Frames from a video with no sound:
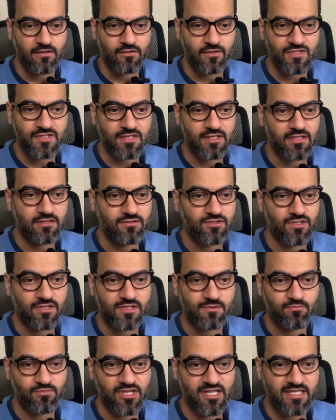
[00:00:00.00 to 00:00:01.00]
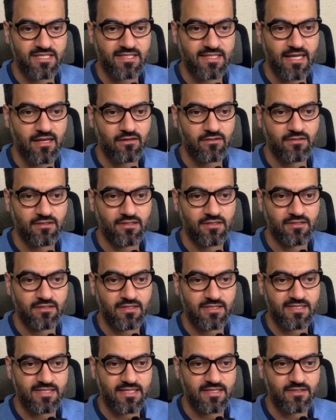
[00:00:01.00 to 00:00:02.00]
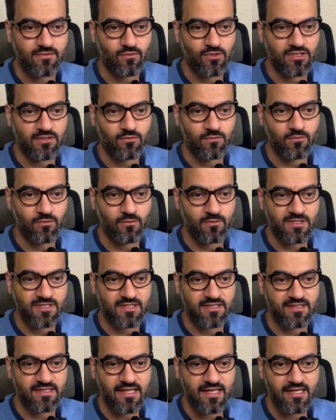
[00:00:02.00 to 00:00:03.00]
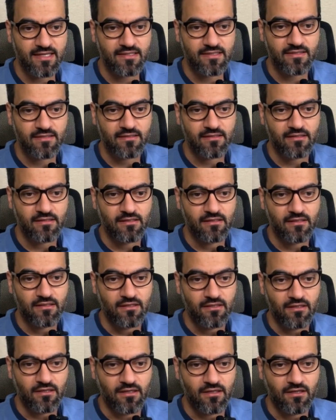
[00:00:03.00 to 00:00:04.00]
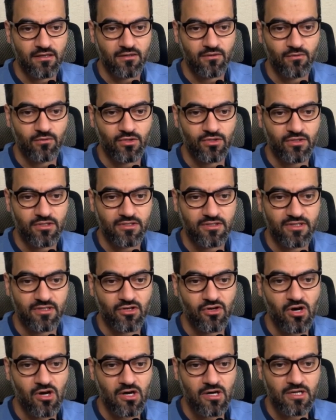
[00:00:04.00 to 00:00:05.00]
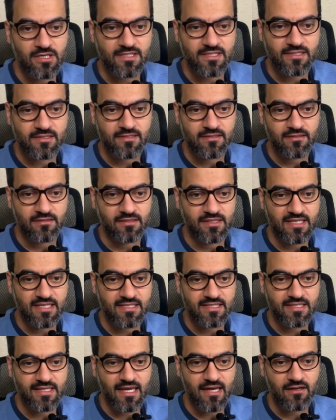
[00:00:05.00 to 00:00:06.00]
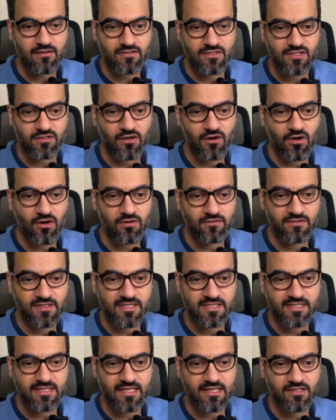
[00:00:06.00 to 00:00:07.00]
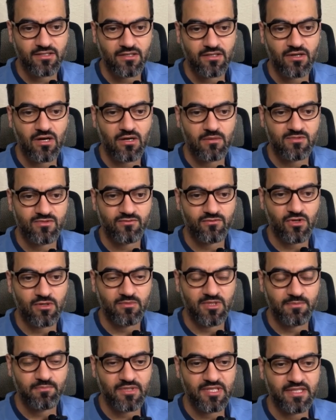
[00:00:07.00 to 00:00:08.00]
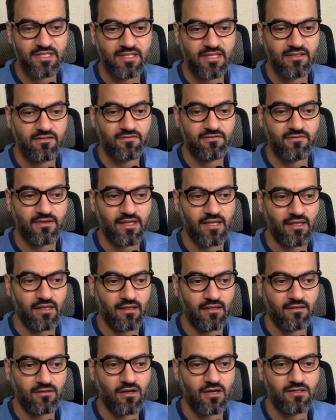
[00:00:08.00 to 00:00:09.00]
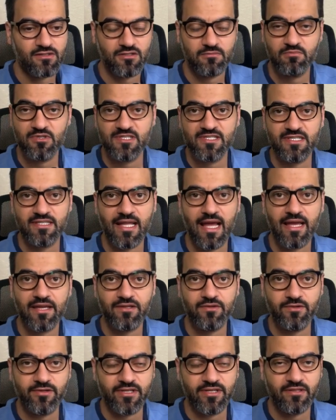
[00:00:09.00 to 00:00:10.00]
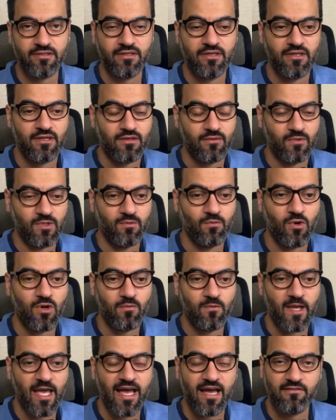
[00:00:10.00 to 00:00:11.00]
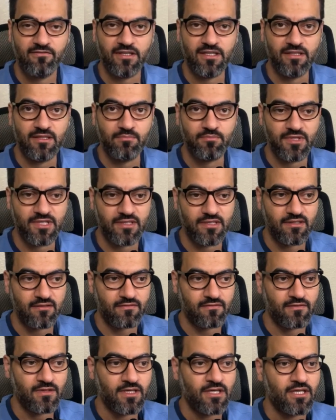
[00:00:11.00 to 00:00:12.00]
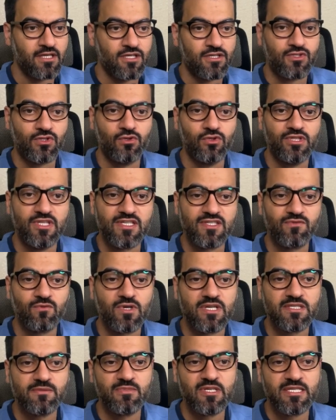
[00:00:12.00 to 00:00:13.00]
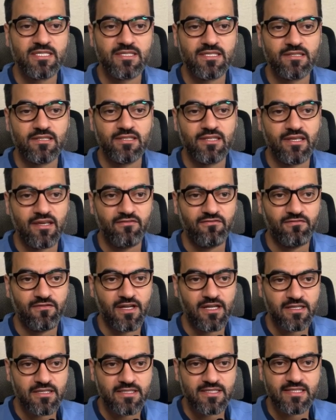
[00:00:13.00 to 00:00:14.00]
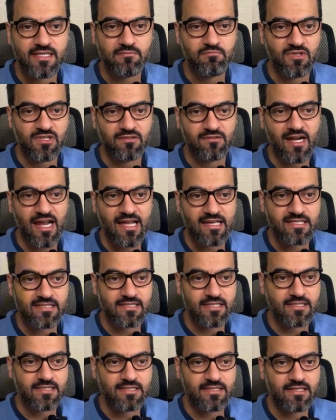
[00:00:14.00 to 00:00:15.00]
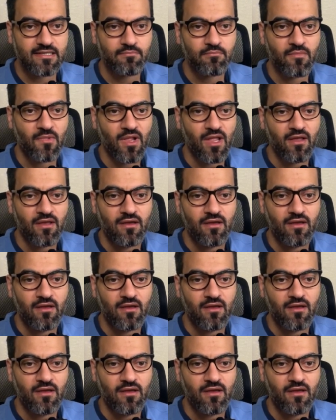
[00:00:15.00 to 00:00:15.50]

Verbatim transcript: You see, it just breaks down. It says what was the date, what are the costs, discounts. All of this data comes from the PDF and 100% accurate with what we have in the PDF. So this was basically a very simple RAG system.